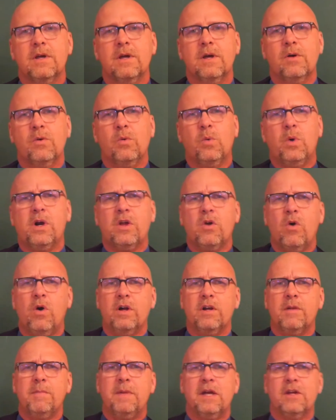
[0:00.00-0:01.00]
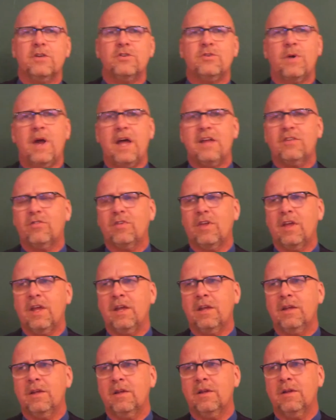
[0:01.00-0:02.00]
we're going to be
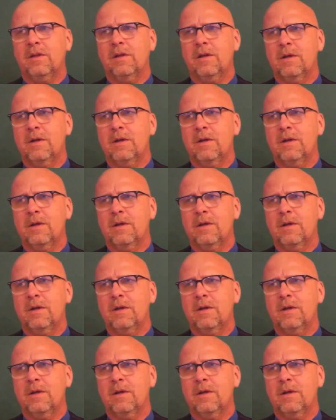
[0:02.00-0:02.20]
addressing